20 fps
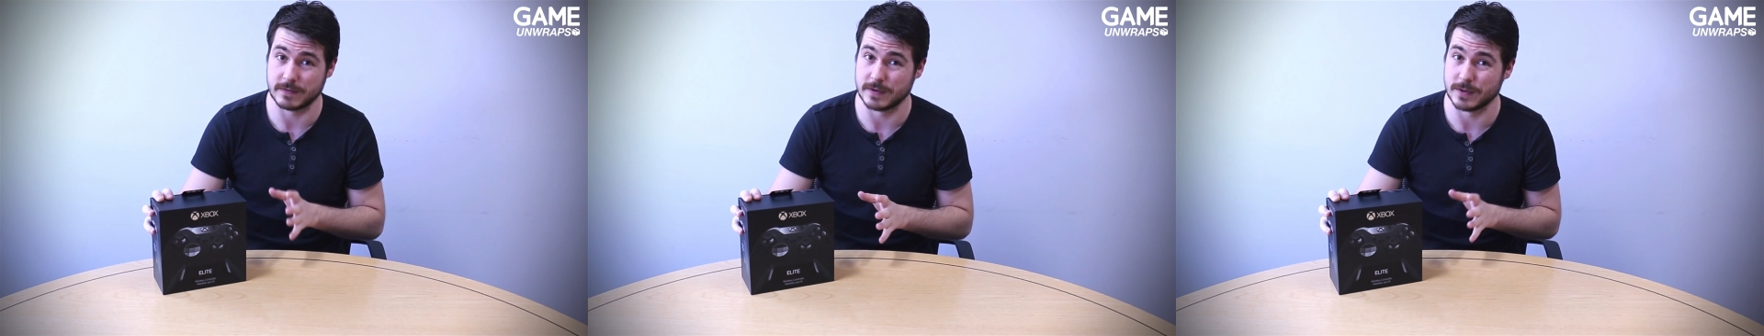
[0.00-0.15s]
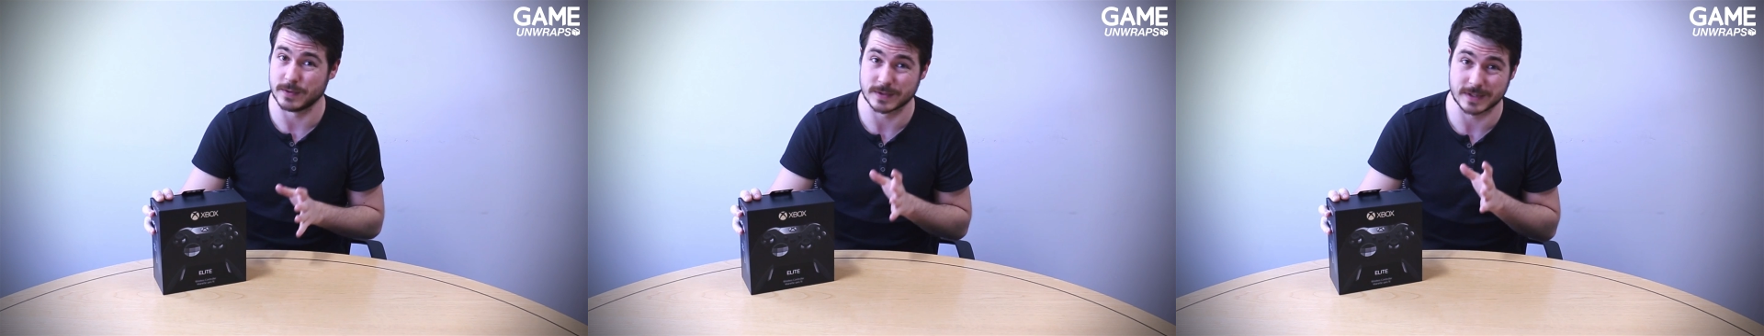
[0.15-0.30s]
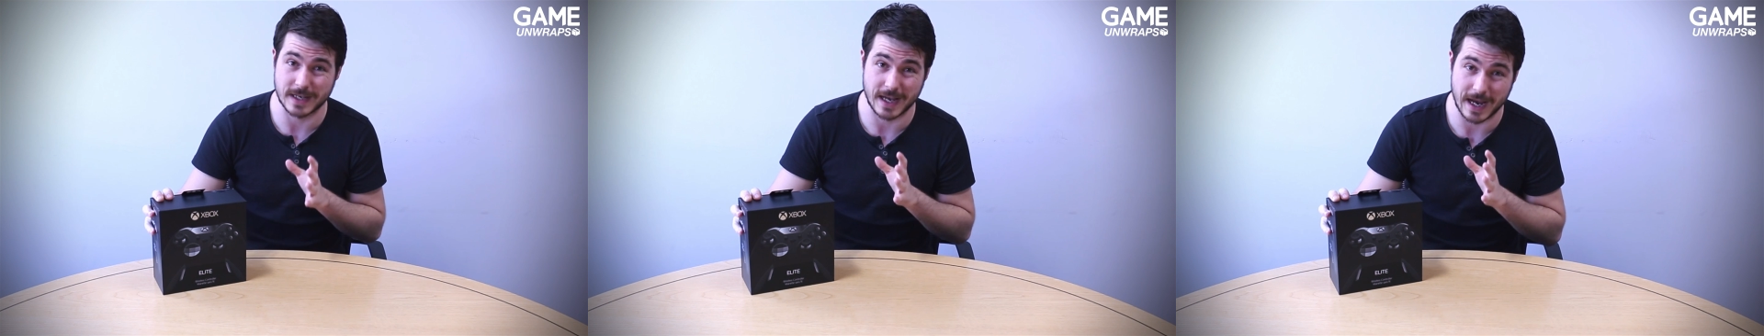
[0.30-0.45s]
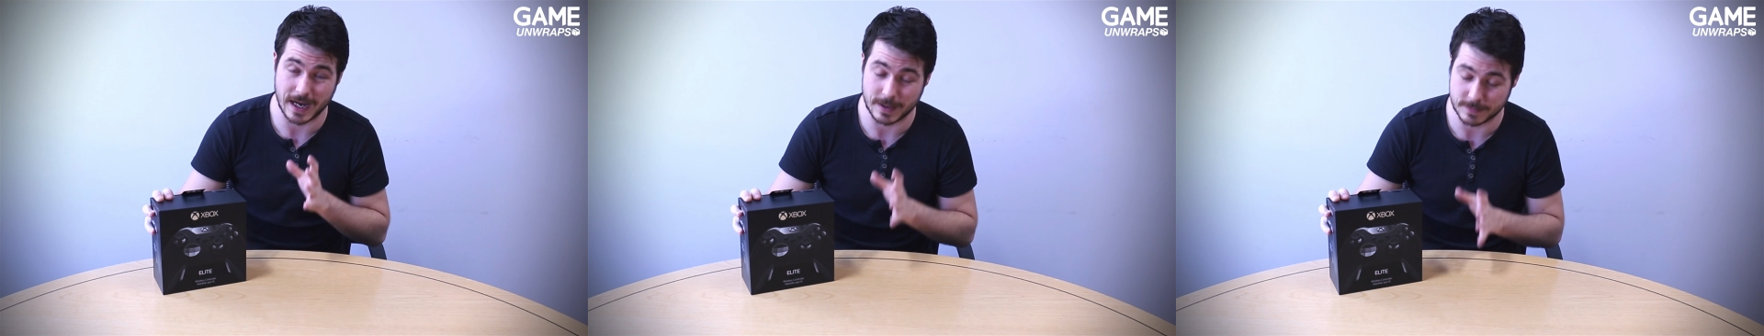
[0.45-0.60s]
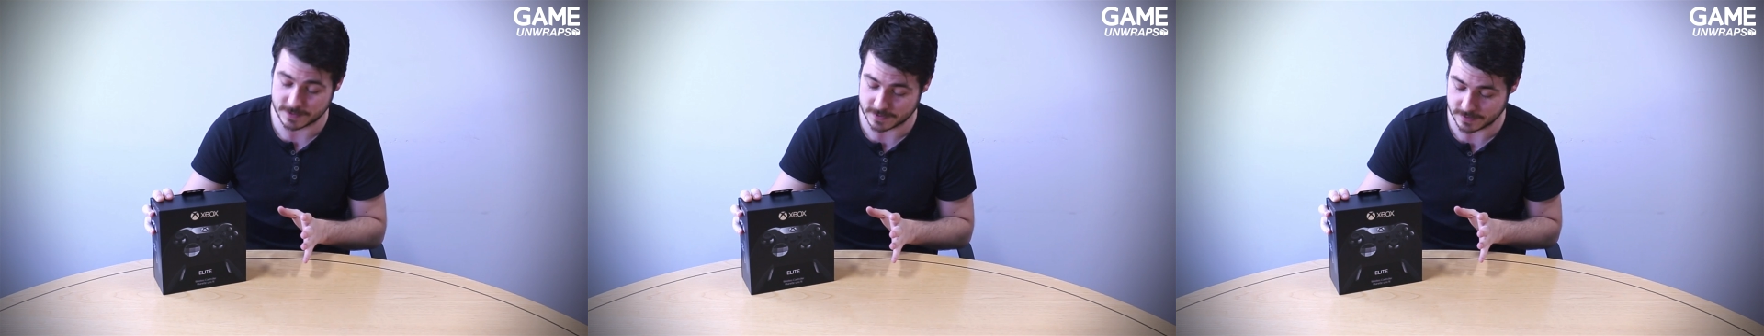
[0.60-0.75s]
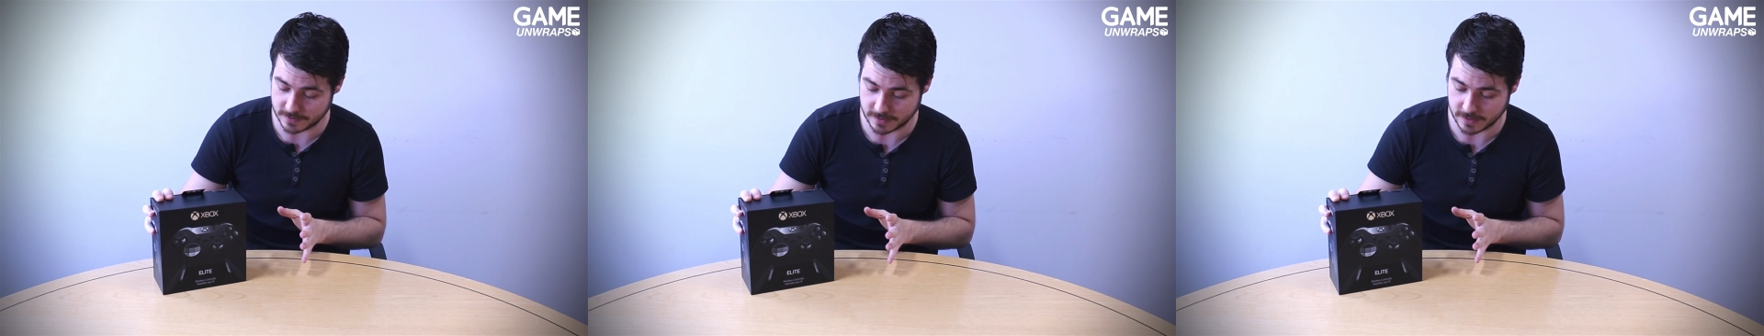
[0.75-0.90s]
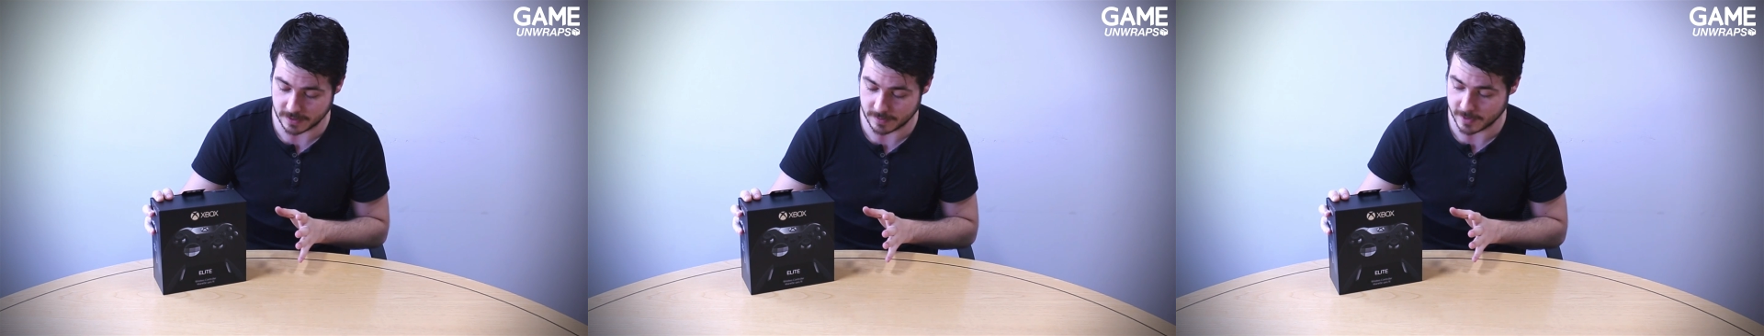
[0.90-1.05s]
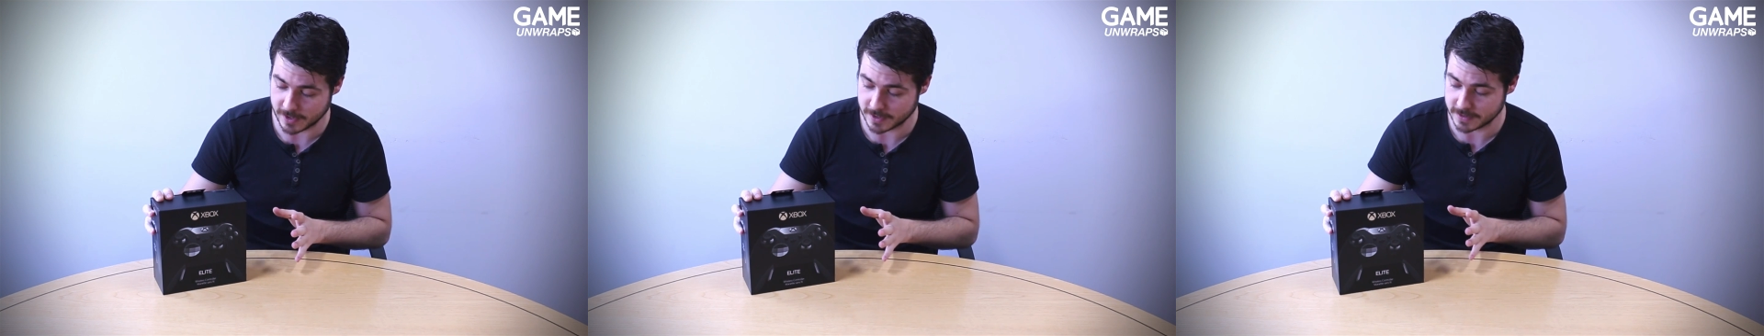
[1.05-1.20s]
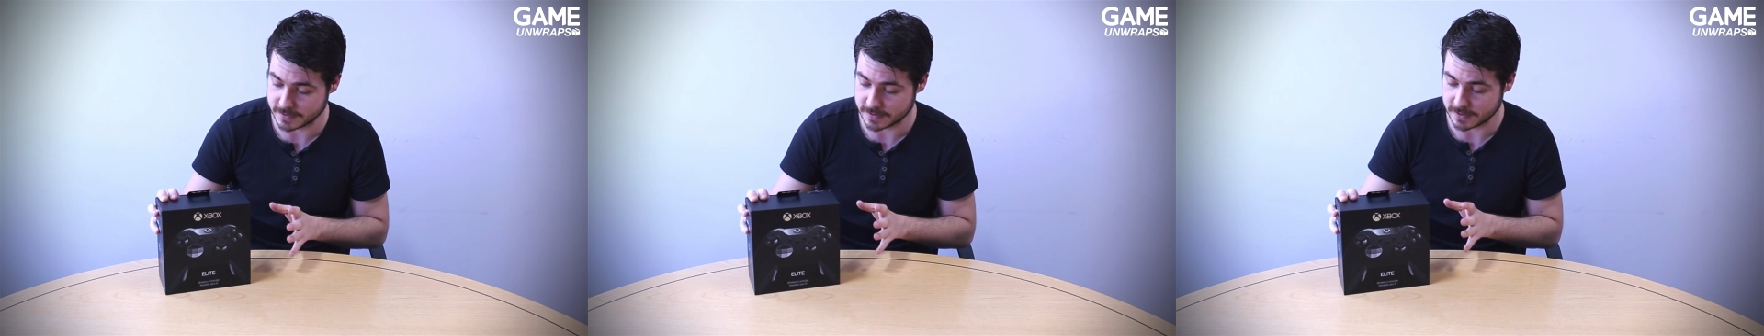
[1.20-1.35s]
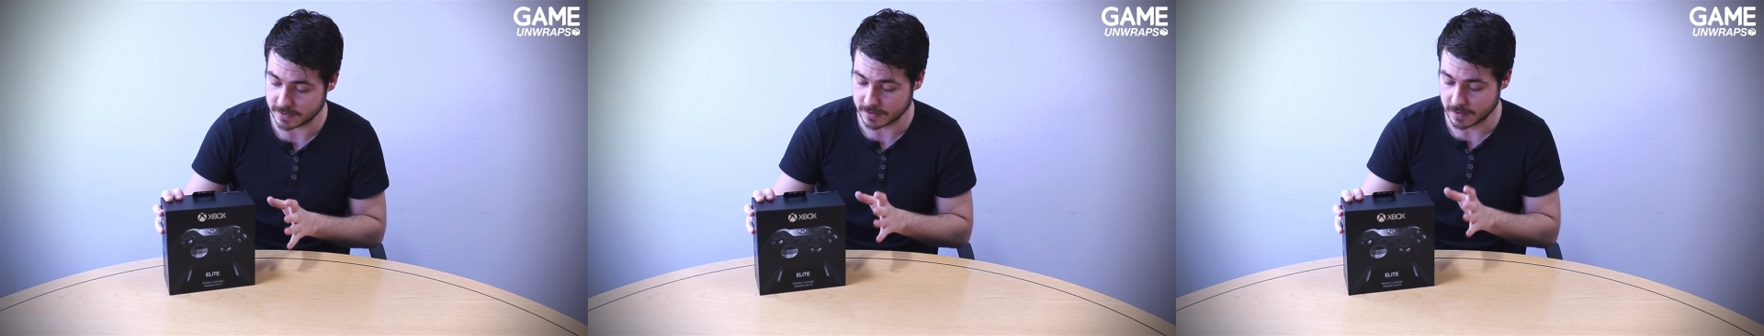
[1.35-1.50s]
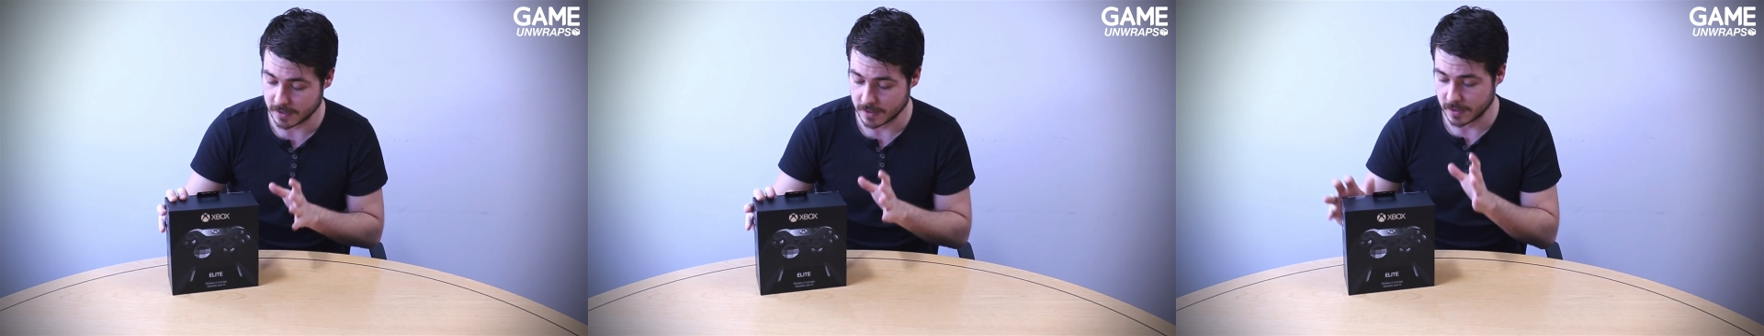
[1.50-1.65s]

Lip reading: feels absolutely amazing.